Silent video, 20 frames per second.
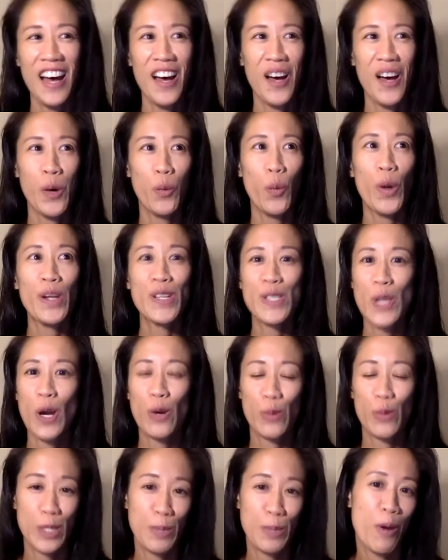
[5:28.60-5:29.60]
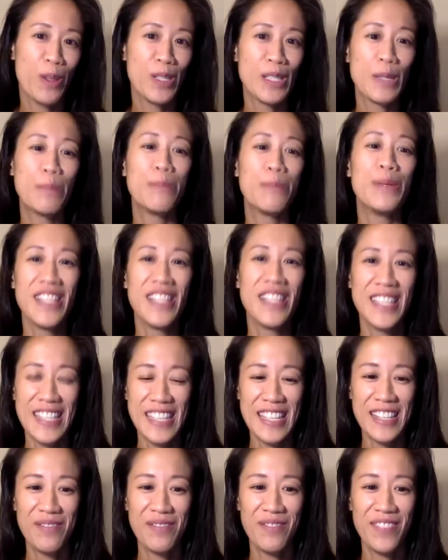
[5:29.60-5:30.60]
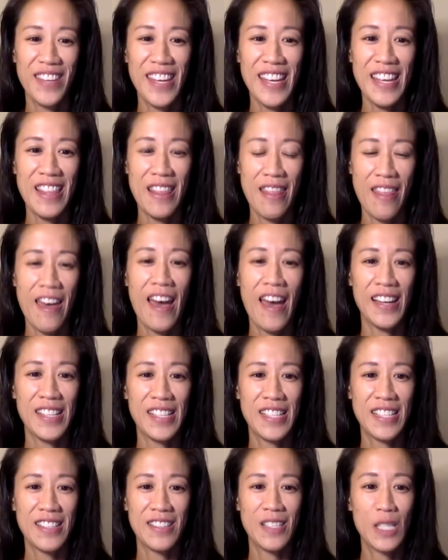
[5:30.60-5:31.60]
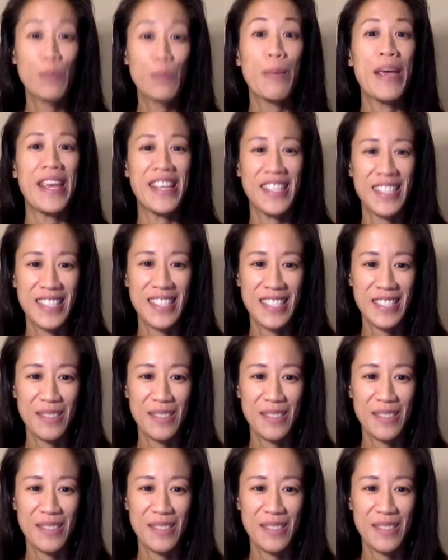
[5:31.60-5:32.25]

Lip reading: What is our responsibility in that space?